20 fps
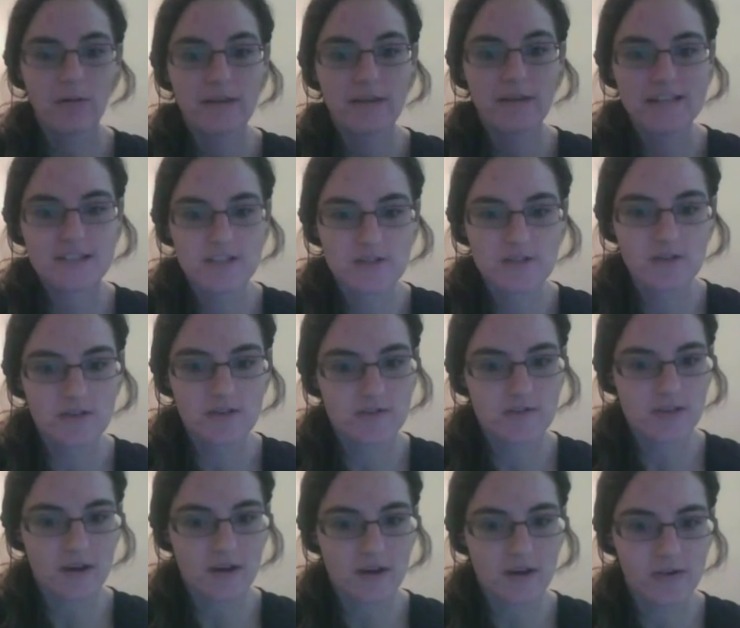we didn't do those
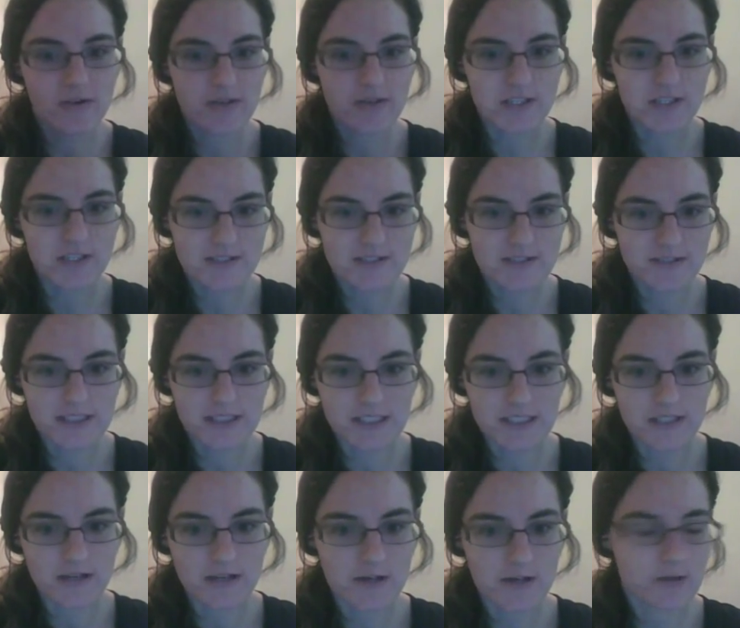other questions. We didn't
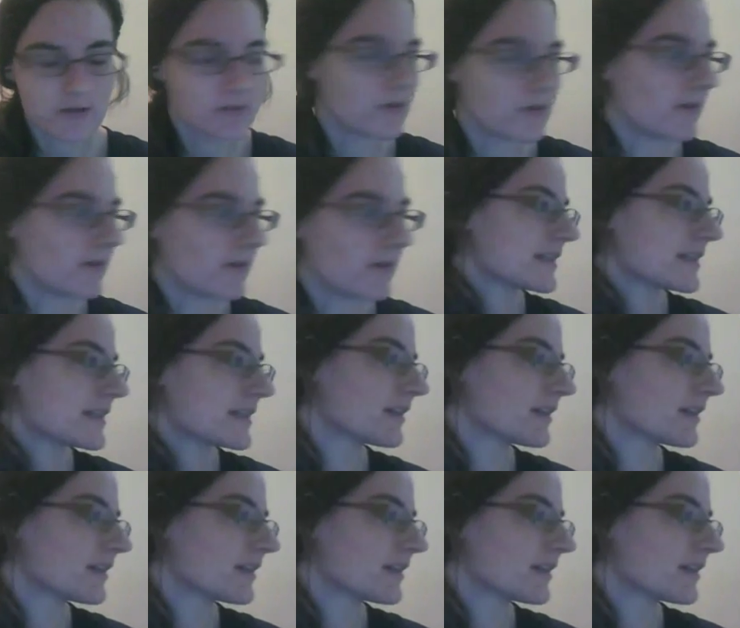know. What was it?